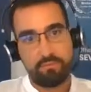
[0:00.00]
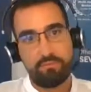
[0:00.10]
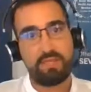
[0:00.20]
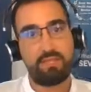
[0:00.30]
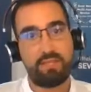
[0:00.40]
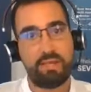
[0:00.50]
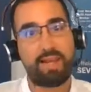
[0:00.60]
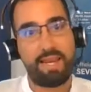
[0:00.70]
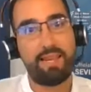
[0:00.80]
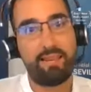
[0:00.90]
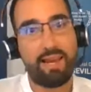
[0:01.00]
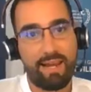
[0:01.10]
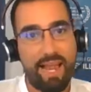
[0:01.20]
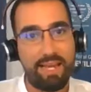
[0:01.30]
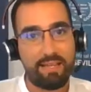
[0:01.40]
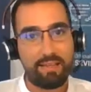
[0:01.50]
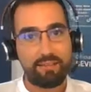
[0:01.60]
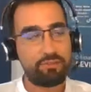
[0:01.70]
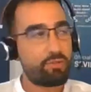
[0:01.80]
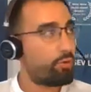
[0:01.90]
This is the reality.
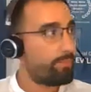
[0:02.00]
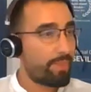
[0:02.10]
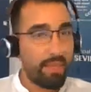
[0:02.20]
So,